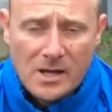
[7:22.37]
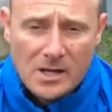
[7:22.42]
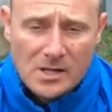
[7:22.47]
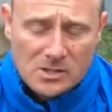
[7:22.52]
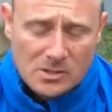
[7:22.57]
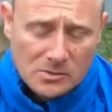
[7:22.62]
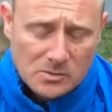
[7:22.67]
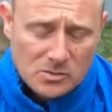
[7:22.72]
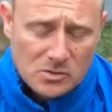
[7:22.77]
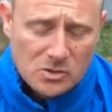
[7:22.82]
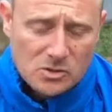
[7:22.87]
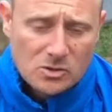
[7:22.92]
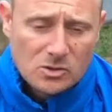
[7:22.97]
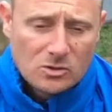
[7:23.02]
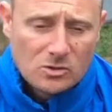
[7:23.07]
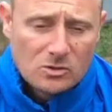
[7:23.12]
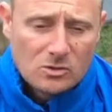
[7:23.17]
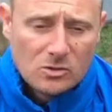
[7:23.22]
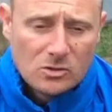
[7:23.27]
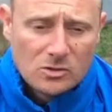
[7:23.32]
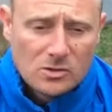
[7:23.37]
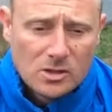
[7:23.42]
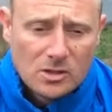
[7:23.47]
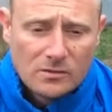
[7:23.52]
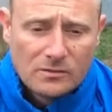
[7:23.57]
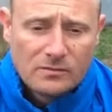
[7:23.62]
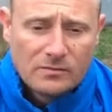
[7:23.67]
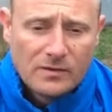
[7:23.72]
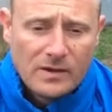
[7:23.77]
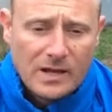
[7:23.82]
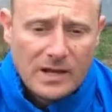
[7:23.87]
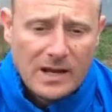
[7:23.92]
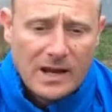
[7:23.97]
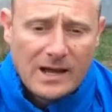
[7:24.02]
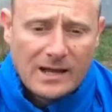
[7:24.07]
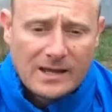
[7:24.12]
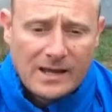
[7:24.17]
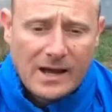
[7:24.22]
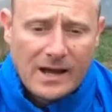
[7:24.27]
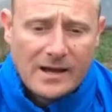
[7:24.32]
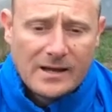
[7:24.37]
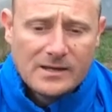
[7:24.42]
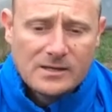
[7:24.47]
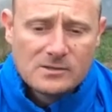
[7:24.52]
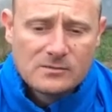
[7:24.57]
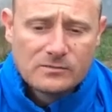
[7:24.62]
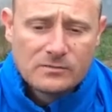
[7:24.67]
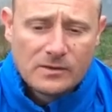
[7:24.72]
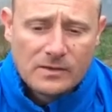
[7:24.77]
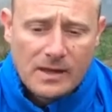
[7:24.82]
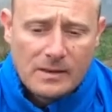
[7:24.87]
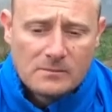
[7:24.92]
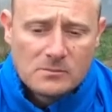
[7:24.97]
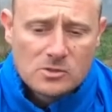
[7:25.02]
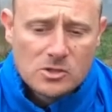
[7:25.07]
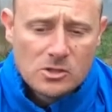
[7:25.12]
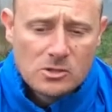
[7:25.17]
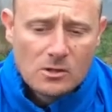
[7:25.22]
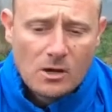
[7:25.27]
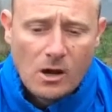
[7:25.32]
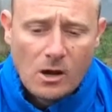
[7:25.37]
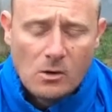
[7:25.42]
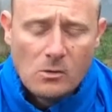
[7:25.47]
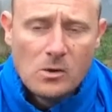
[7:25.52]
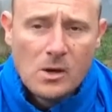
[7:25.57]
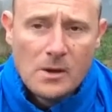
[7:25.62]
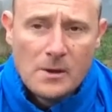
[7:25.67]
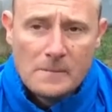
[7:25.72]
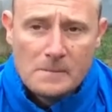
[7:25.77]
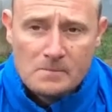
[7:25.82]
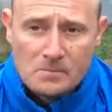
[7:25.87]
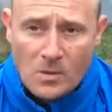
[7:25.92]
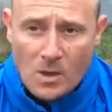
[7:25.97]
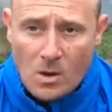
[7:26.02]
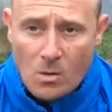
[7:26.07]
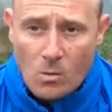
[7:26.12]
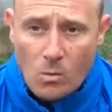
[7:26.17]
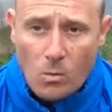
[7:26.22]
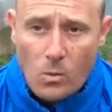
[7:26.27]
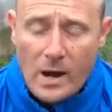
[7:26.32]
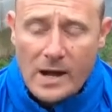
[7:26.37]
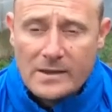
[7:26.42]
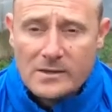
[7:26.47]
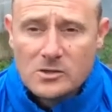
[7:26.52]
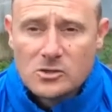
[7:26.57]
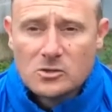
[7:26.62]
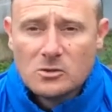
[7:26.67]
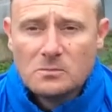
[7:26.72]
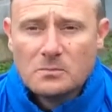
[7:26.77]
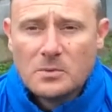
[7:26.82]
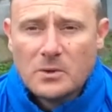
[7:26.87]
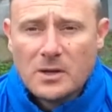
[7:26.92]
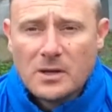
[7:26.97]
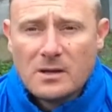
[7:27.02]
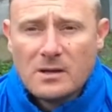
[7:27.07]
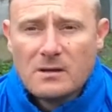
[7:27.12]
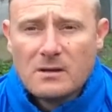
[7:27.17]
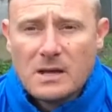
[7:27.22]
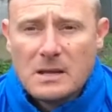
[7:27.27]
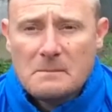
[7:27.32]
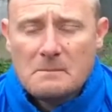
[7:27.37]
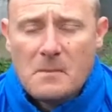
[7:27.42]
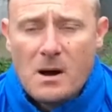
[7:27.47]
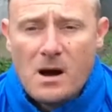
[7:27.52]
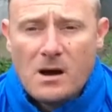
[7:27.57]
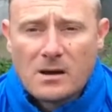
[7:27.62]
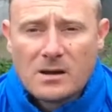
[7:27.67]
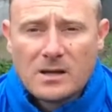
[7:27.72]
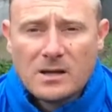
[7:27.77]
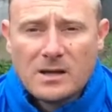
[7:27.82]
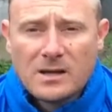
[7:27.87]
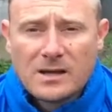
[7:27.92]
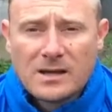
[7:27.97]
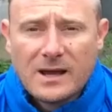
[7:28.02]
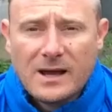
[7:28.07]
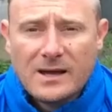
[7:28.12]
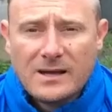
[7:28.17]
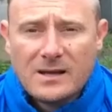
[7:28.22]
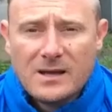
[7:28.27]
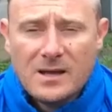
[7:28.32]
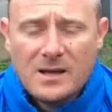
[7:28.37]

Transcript: So it's just a good feeler gauge for them to know where they should be in marking, okay?